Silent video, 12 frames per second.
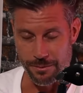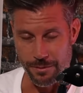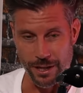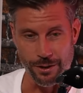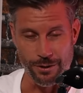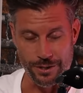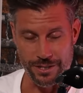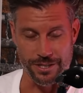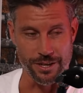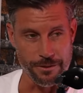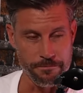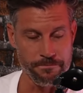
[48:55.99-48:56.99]
And we launched
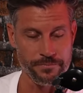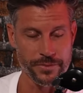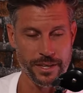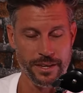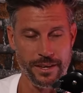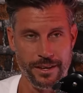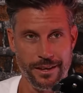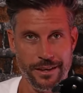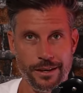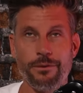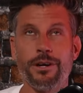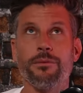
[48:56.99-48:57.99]
on
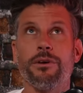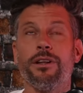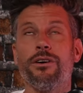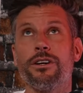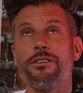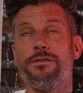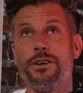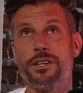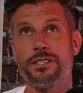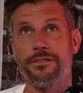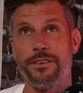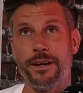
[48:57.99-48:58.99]
when did we launch?
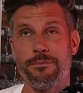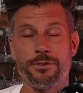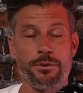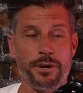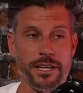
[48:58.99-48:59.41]
First of Feb twenty